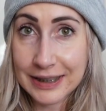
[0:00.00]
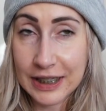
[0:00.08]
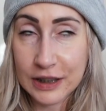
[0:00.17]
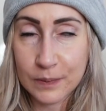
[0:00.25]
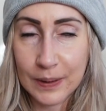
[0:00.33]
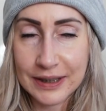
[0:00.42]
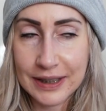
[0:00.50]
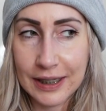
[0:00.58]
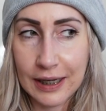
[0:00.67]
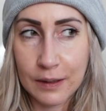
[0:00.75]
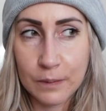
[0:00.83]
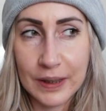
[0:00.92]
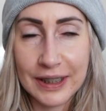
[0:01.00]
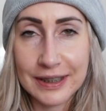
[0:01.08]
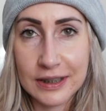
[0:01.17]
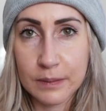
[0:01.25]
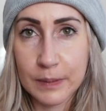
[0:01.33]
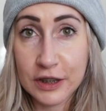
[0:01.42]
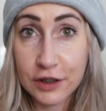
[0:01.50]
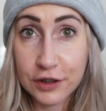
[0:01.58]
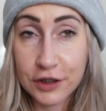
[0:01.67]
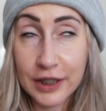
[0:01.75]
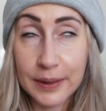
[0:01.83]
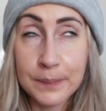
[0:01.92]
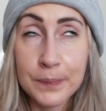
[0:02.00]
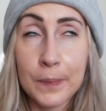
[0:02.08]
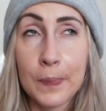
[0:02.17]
Today's Wednesday. 8 weeks since my surgery,